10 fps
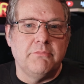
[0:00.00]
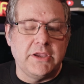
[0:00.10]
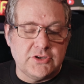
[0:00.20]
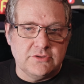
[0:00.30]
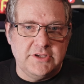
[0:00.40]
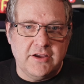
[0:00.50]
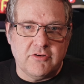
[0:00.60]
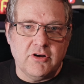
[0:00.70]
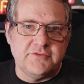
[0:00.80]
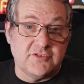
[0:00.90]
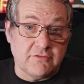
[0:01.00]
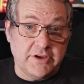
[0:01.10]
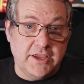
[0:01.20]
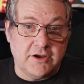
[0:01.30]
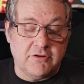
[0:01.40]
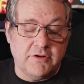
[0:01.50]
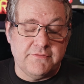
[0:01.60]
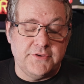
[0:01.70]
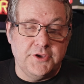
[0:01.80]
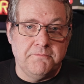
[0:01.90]
Make sure the aircraft is the right
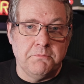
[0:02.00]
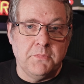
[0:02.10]
aircraft for you.